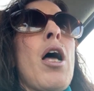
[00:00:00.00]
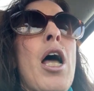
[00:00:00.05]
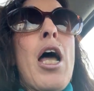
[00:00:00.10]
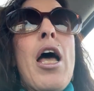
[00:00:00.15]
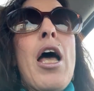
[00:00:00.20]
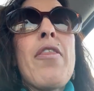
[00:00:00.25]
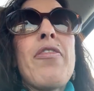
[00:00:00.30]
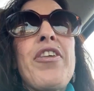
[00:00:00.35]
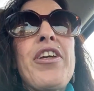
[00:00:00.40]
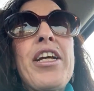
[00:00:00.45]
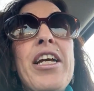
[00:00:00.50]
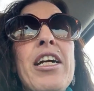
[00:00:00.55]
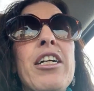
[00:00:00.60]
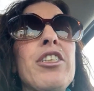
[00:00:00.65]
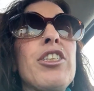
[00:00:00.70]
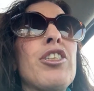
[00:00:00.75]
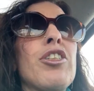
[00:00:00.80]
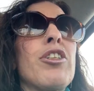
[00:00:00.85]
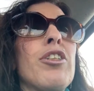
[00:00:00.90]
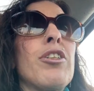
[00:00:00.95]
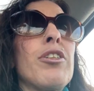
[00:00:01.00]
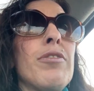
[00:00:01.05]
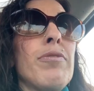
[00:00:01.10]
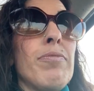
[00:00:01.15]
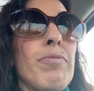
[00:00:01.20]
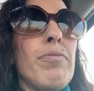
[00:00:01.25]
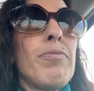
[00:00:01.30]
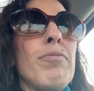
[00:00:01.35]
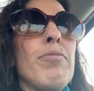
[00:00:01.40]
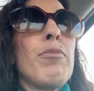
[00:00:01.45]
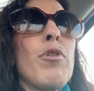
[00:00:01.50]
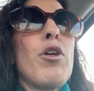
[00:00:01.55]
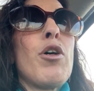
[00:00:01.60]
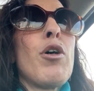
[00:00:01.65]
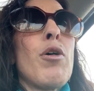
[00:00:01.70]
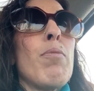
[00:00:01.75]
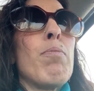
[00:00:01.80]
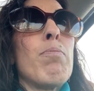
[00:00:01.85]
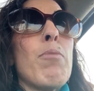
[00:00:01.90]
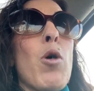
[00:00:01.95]
And the answer,
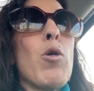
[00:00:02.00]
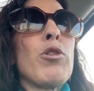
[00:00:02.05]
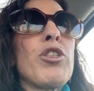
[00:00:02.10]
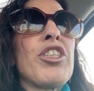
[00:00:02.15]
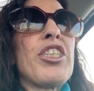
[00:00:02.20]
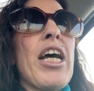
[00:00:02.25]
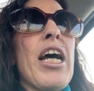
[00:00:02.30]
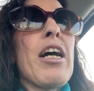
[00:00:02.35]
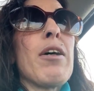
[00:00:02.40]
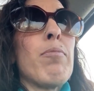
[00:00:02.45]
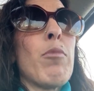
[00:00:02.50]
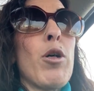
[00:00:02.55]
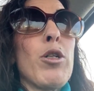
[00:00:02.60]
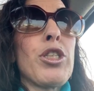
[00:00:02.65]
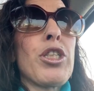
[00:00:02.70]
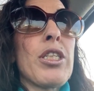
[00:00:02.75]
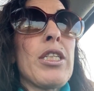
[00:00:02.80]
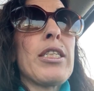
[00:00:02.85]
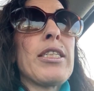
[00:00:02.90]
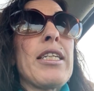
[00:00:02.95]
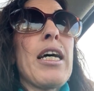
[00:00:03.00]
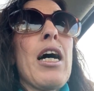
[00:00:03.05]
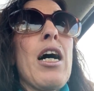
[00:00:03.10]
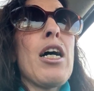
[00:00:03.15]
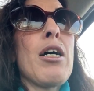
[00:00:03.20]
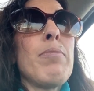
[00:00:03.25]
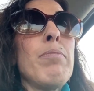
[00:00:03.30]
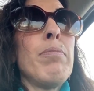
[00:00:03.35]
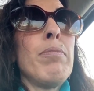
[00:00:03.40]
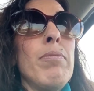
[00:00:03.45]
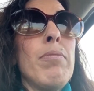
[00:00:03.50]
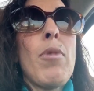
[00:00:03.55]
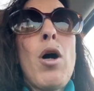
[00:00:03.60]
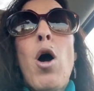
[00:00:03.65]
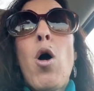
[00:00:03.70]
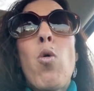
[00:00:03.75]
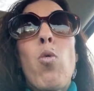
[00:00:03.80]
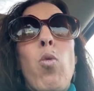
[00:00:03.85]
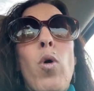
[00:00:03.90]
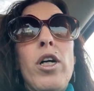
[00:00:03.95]
most of the time,
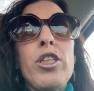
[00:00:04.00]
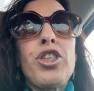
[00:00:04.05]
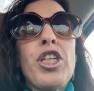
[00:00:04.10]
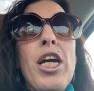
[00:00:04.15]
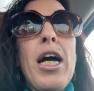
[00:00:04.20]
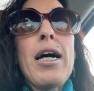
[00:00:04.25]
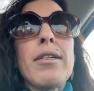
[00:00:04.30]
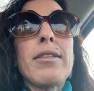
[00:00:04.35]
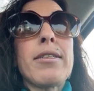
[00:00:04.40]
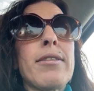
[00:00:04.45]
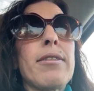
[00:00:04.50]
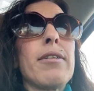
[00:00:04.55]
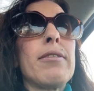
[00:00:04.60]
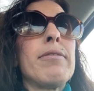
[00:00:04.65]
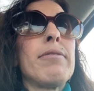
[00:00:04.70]
was yes.